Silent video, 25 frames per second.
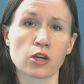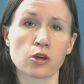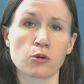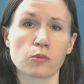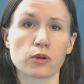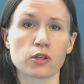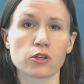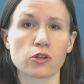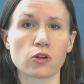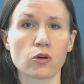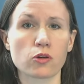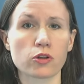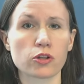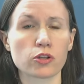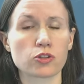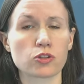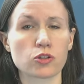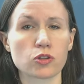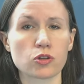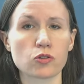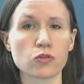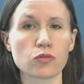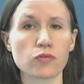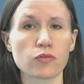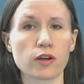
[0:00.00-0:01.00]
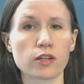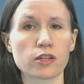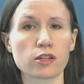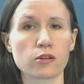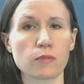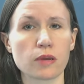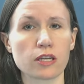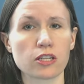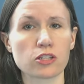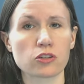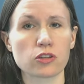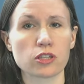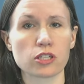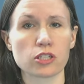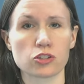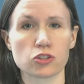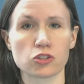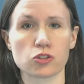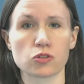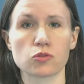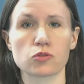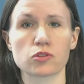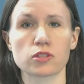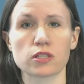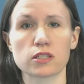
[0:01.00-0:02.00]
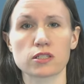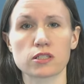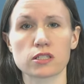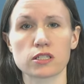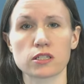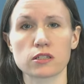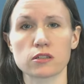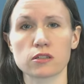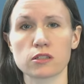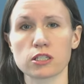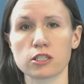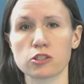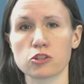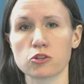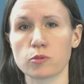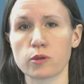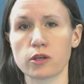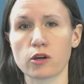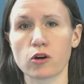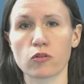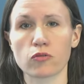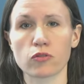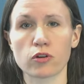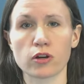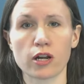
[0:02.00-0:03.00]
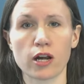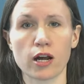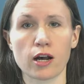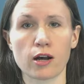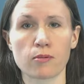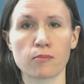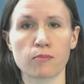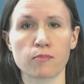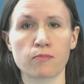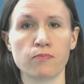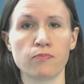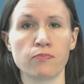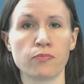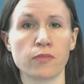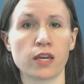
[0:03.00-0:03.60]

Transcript: but noted two fundamental issues that still need to be overcome.